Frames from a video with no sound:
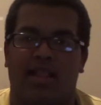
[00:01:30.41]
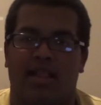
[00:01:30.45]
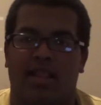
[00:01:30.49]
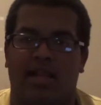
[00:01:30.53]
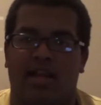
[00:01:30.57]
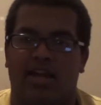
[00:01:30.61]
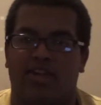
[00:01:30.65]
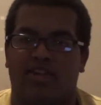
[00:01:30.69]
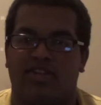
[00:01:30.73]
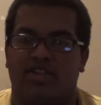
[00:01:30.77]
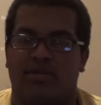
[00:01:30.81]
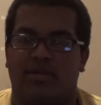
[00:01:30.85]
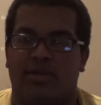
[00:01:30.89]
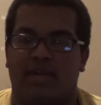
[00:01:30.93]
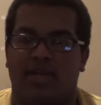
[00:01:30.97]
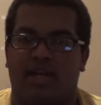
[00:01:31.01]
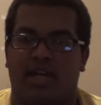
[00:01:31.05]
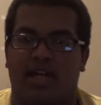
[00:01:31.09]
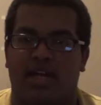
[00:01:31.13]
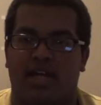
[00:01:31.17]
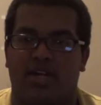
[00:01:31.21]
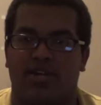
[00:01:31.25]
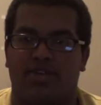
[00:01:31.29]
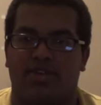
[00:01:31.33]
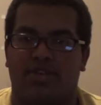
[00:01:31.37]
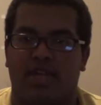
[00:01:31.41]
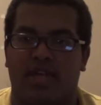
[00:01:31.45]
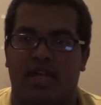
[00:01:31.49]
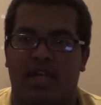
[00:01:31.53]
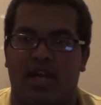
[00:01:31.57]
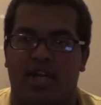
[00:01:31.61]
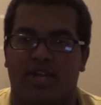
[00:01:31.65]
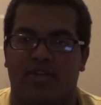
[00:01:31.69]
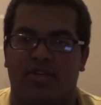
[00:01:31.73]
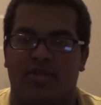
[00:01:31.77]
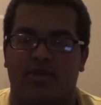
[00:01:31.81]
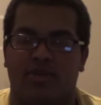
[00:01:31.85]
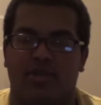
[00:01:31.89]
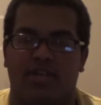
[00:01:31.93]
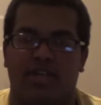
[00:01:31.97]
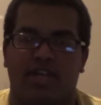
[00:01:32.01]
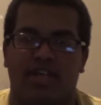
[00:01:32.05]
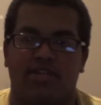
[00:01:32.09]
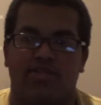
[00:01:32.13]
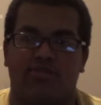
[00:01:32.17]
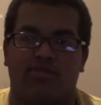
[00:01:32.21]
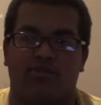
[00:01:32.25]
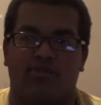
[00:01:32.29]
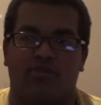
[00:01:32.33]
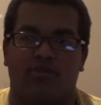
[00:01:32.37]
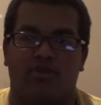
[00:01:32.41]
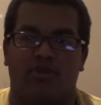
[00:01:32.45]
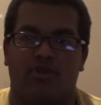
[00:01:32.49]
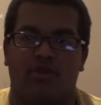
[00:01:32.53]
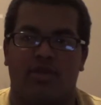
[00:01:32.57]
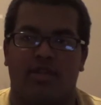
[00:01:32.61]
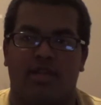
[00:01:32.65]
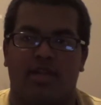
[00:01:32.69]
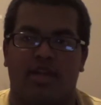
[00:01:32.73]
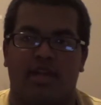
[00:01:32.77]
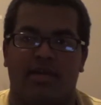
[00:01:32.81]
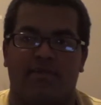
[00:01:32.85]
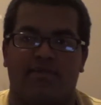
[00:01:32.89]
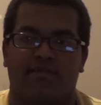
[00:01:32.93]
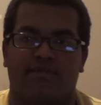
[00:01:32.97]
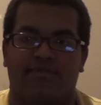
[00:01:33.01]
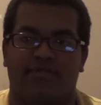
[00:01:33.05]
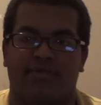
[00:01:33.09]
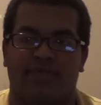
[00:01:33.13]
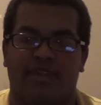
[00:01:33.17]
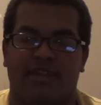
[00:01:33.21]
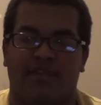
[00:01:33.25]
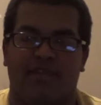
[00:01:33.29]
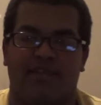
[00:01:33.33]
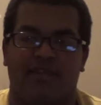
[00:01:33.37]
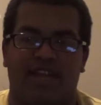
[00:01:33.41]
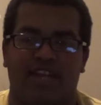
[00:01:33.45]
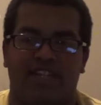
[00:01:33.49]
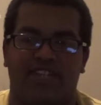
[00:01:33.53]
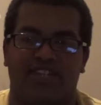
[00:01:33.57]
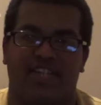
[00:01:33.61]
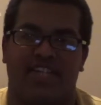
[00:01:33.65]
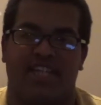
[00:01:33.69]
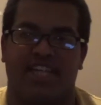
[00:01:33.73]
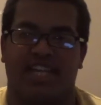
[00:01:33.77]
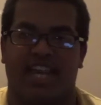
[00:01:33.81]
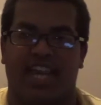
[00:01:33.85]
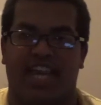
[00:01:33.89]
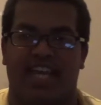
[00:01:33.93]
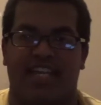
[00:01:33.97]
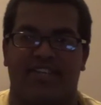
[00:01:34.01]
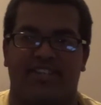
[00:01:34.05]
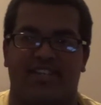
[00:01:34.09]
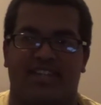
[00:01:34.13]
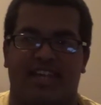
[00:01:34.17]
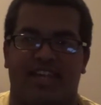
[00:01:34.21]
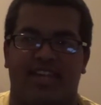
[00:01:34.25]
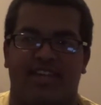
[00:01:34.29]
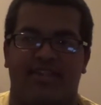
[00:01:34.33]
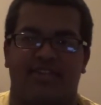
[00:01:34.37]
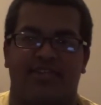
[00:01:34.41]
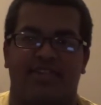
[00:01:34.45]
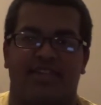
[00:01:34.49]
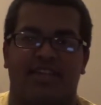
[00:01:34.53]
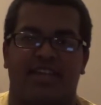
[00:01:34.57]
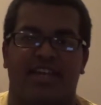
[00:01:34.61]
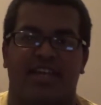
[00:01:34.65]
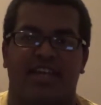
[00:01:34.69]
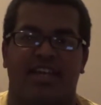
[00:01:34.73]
like some as high school kids were like flashing gang signs